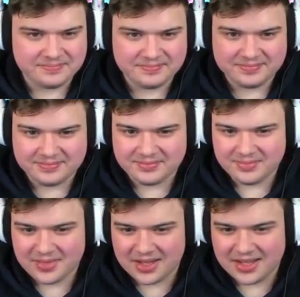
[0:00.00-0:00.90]

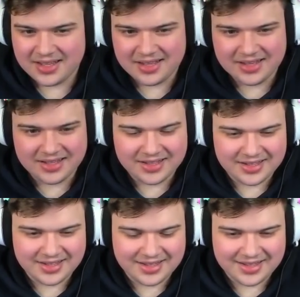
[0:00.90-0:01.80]

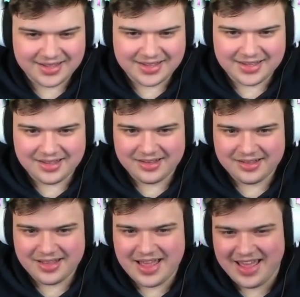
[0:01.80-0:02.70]

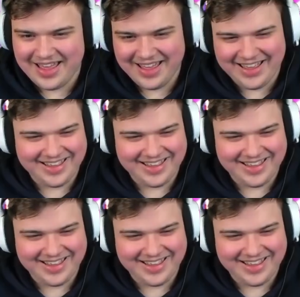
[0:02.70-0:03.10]
Nobody speaks.